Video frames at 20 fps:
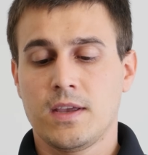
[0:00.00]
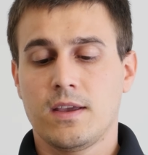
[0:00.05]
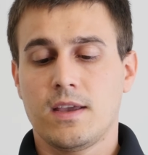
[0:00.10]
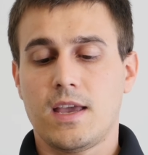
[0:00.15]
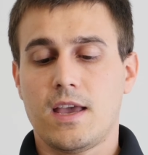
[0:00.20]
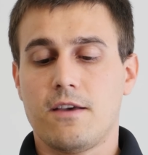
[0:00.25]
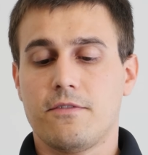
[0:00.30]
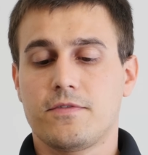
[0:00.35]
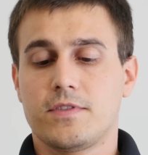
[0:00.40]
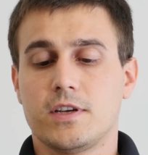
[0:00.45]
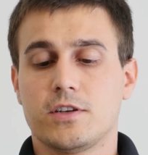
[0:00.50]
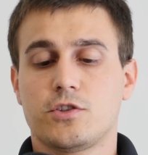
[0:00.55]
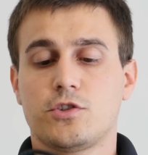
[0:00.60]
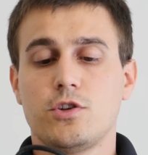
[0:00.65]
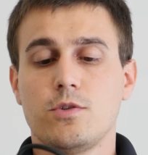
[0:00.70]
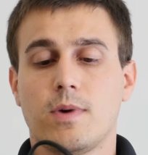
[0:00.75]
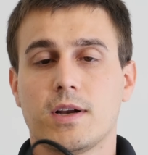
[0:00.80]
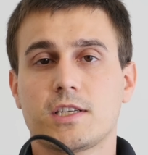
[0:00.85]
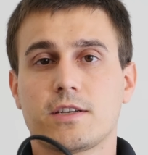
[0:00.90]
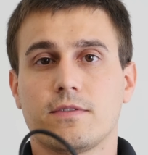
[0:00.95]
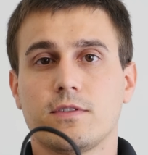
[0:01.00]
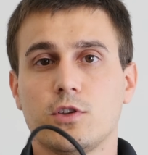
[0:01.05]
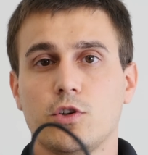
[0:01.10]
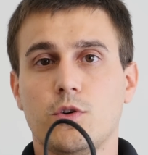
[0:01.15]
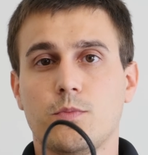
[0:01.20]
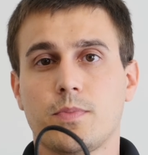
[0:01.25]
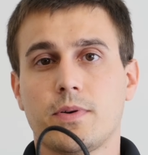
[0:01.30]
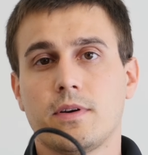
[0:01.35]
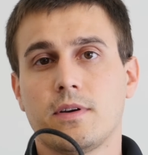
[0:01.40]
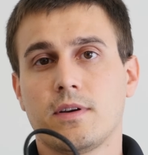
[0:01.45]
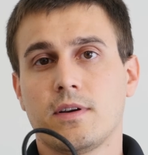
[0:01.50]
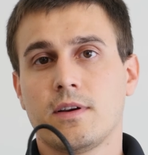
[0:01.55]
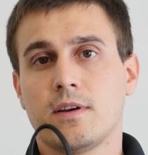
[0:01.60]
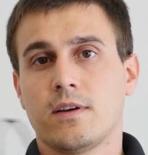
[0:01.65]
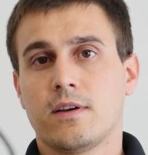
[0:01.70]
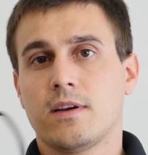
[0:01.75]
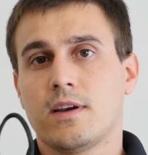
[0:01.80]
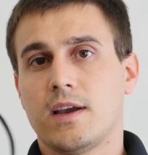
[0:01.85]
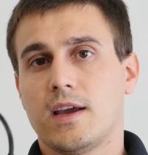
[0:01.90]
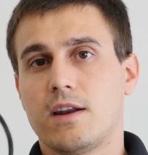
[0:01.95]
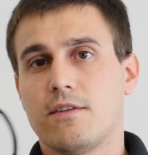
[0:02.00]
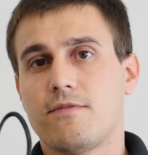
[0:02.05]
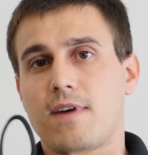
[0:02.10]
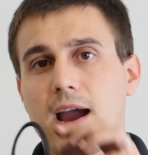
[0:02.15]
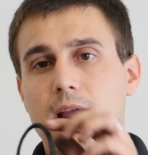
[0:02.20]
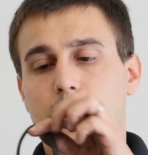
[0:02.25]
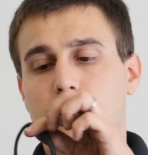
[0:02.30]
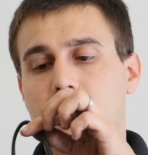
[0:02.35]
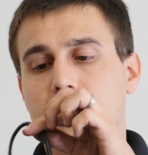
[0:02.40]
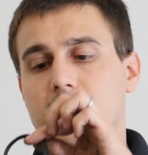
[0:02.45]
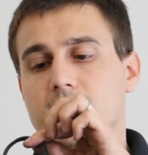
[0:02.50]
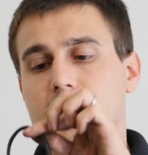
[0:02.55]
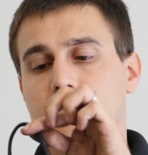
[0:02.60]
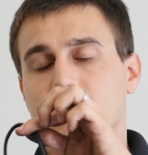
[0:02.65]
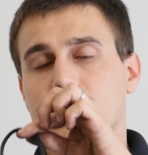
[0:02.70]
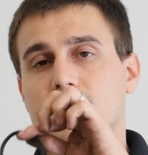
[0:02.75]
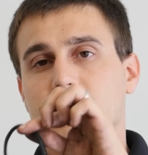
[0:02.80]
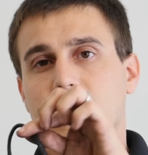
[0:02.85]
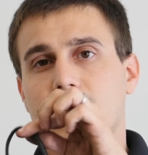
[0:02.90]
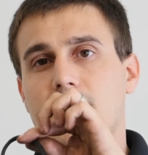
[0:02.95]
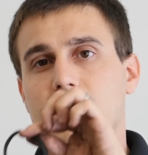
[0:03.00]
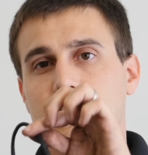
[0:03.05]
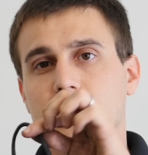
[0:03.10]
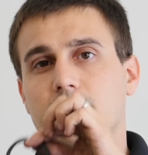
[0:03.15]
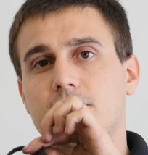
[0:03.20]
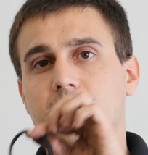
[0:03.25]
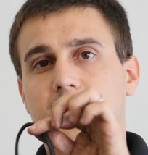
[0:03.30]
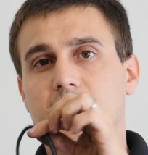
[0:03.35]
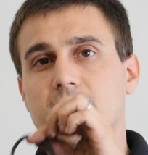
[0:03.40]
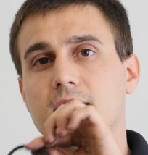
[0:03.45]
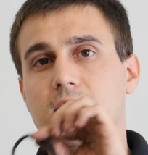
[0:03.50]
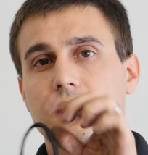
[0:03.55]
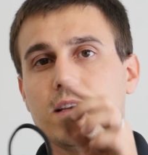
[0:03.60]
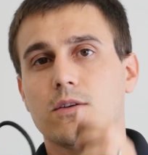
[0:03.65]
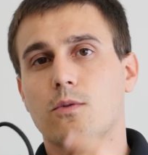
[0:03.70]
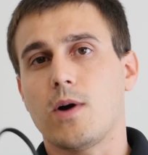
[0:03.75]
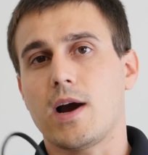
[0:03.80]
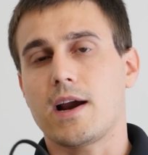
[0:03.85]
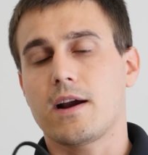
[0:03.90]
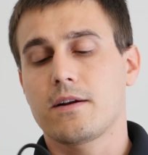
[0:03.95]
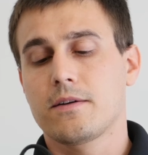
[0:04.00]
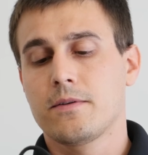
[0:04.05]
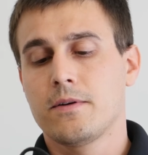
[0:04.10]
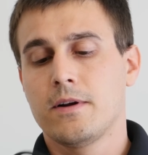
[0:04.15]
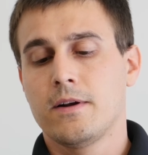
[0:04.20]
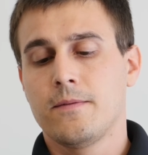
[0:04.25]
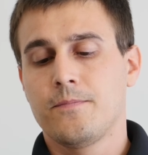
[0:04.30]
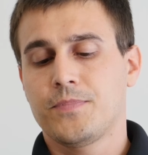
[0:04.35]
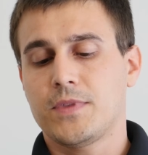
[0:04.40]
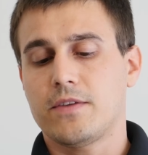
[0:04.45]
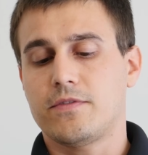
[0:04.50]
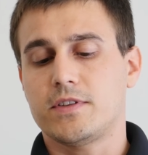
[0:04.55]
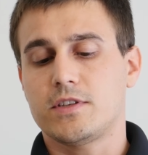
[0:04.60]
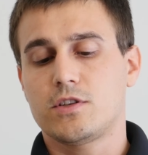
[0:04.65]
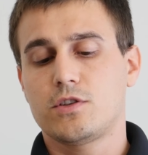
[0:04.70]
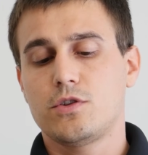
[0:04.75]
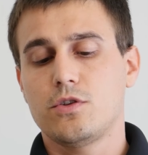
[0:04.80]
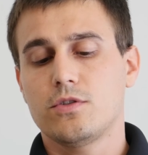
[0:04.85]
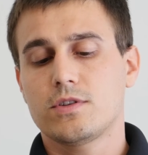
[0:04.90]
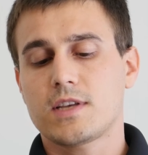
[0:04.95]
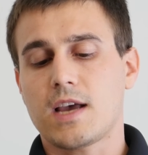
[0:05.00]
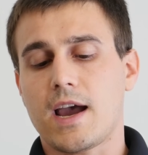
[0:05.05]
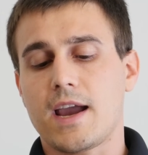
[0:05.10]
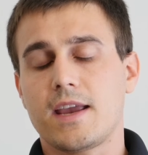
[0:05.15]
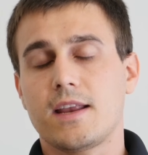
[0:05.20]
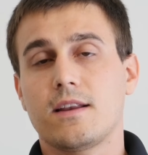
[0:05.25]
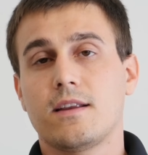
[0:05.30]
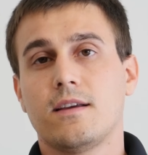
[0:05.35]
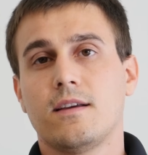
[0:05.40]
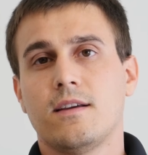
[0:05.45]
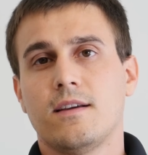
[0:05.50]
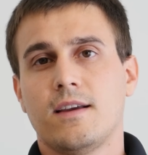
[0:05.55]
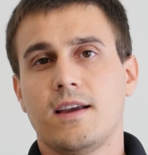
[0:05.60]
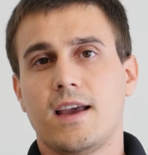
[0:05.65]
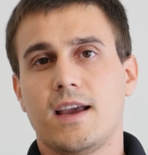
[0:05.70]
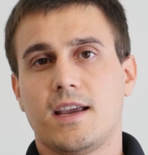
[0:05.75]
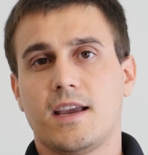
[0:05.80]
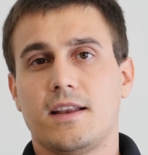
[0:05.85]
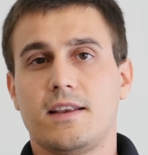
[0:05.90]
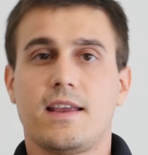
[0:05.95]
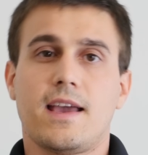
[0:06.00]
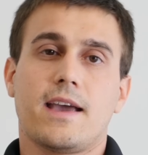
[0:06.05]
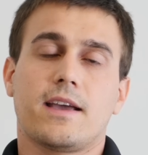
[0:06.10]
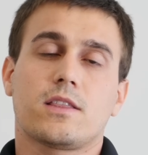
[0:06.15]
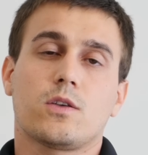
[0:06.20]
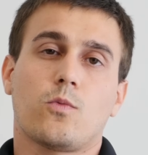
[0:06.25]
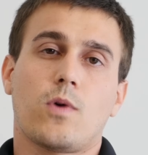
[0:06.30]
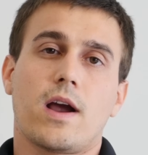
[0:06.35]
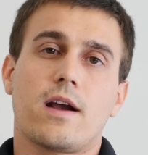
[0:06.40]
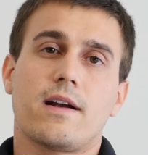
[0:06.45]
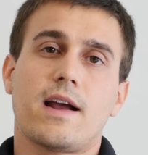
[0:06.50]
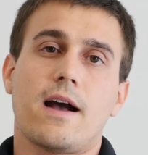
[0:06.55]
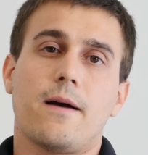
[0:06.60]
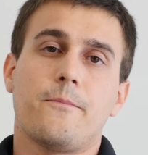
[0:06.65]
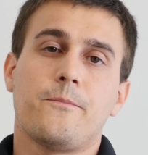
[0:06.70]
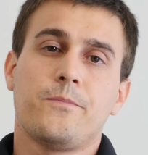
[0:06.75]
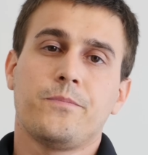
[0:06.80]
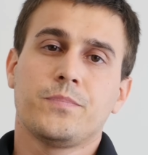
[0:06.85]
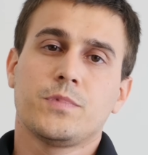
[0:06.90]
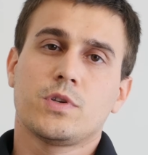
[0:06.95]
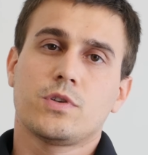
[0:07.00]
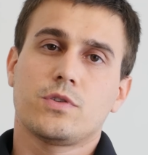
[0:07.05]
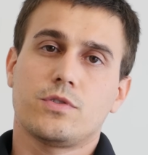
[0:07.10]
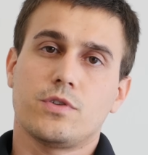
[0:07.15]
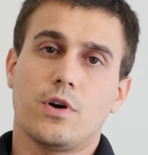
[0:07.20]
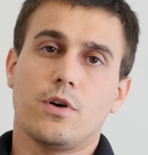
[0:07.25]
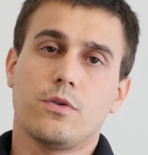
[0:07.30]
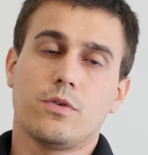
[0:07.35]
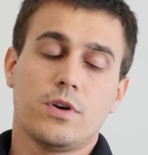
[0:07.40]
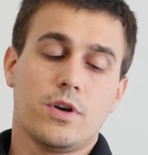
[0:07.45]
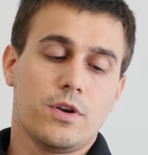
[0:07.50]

If there's too much of a loop and it vibrates, this can actually fatigue the wire. If it's too tight, it can yank the wire out. So